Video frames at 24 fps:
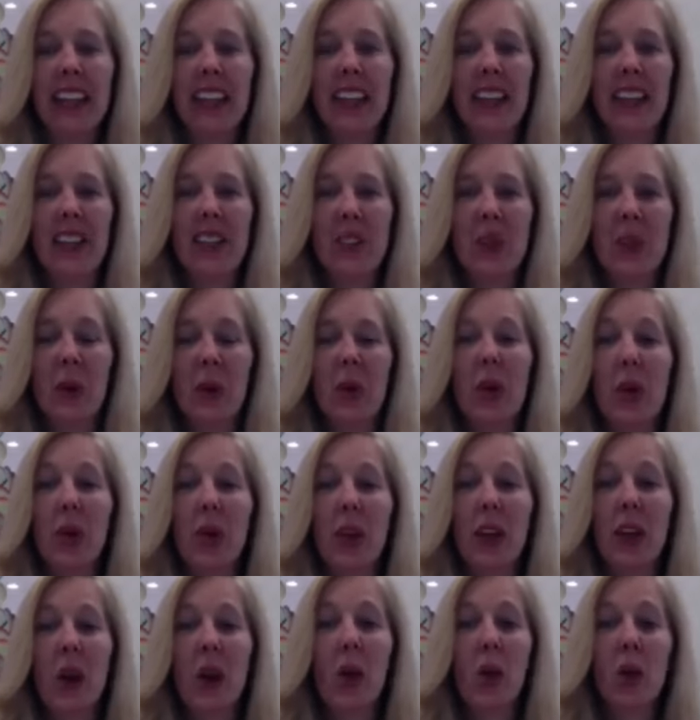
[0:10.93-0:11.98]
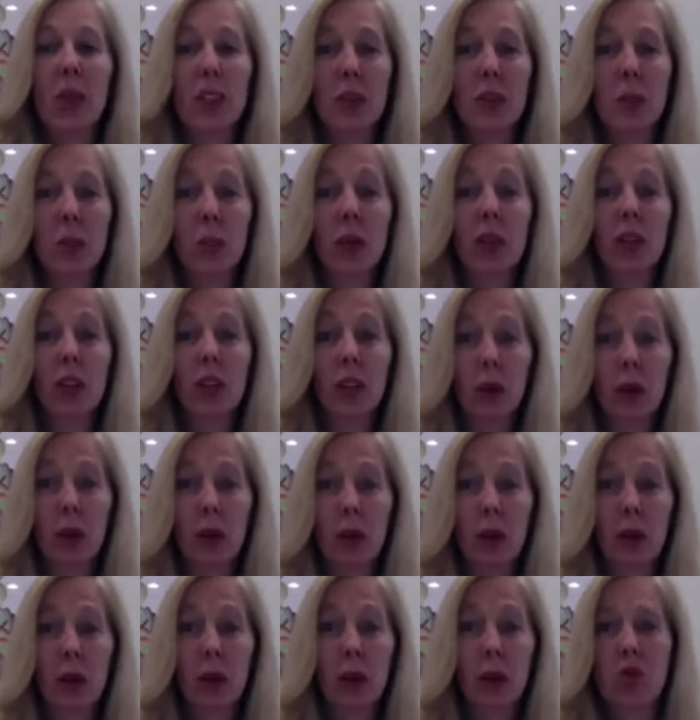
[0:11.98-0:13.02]
So you can always put your
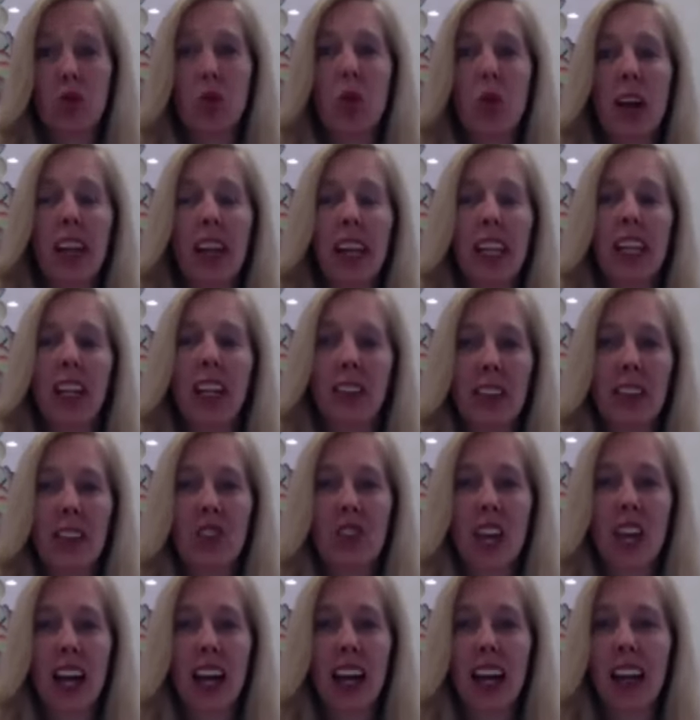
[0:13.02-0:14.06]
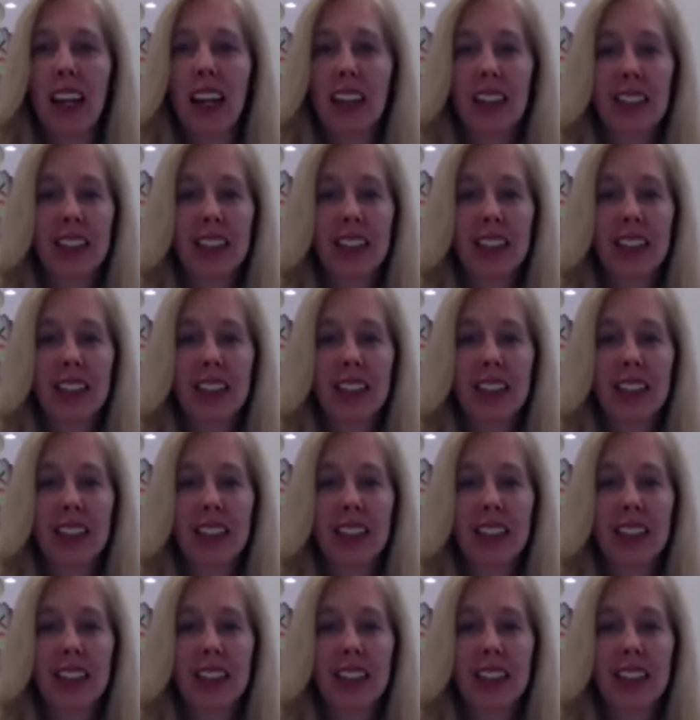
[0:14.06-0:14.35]
questions right here in the chat.